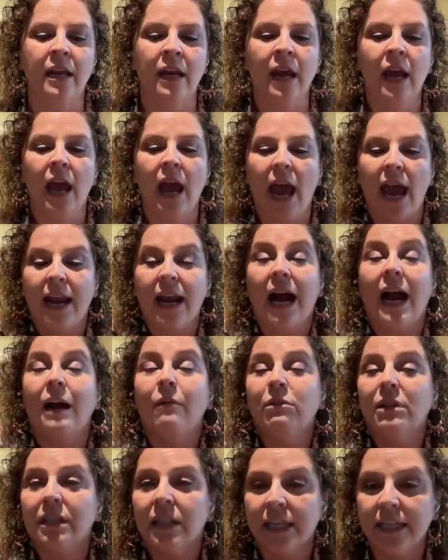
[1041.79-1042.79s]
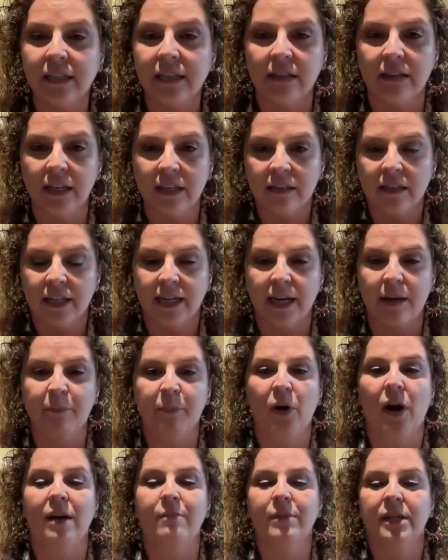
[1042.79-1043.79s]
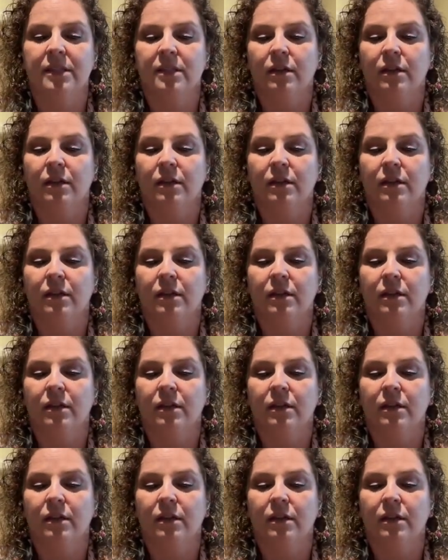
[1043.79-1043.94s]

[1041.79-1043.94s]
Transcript: And I would like to think, like, I pride